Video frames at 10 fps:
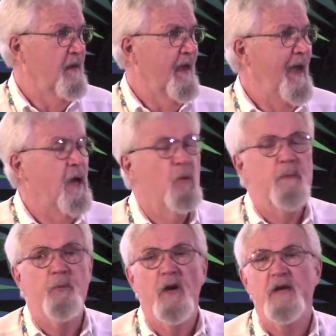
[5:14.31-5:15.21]
How do we
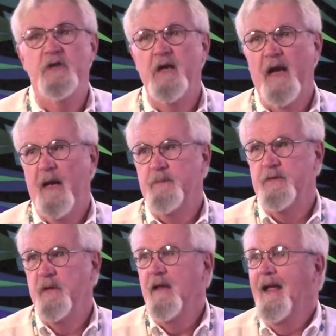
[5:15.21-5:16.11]
bridge
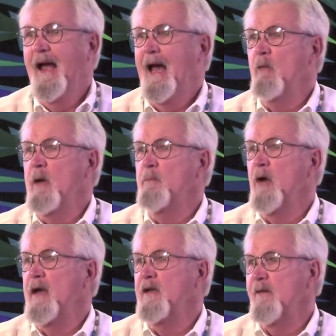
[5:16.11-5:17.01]
gaps? How do we
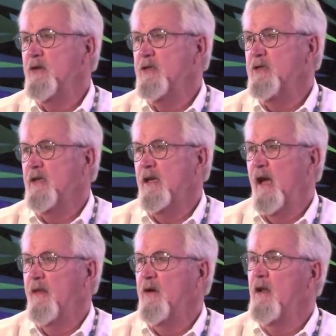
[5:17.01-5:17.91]
bring differences
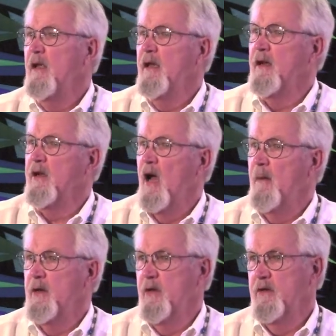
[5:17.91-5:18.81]
together in a
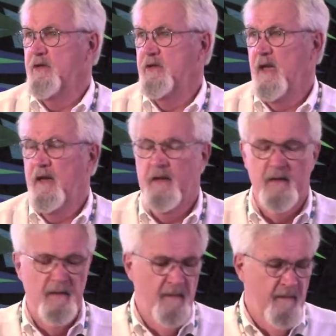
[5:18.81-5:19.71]
common
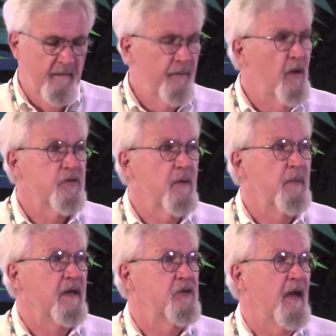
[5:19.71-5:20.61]
understanding? Those are
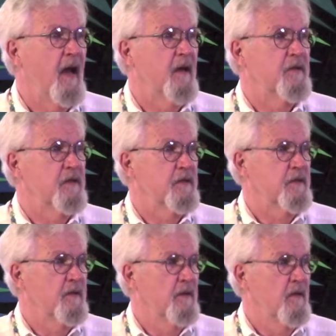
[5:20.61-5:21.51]
big
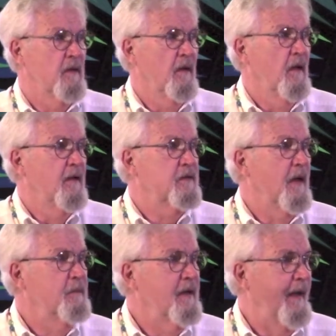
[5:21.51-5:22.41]
challenges.
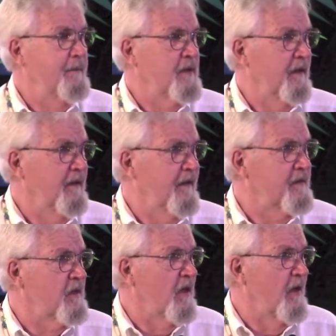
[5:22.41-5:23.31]
Sometimes I think
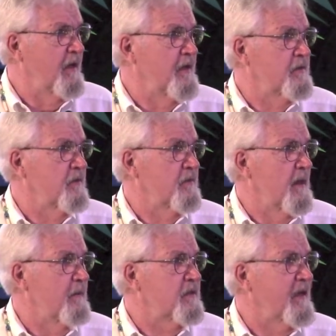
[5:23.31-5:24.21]
it's a lot easier
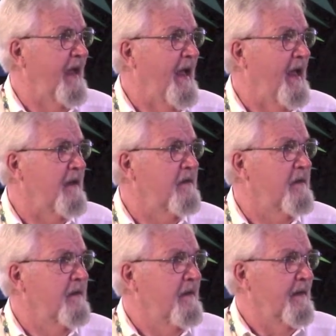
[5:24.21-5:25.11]
maybe to hide
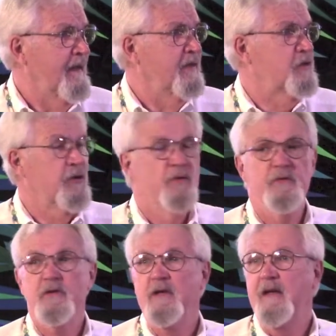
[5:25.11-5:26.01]
in
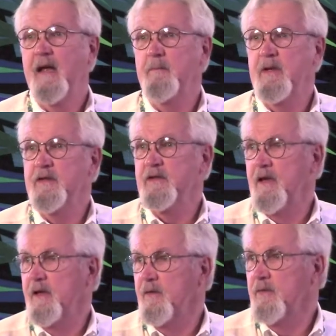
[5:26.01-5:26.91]
truths that can't be
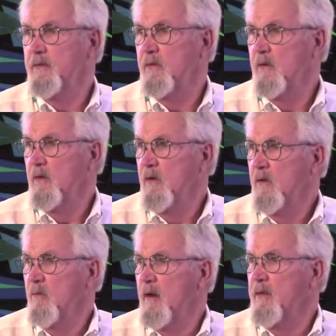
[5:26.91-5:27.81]
assailed
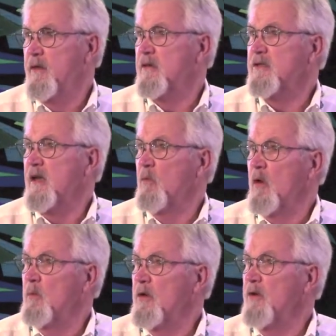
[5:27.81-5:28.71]
rather than say,
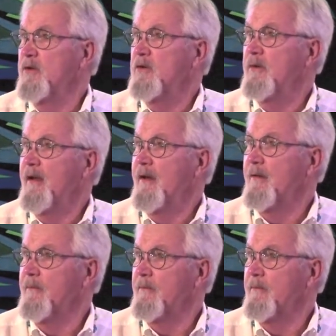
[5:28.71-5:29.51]
what are we going to do now?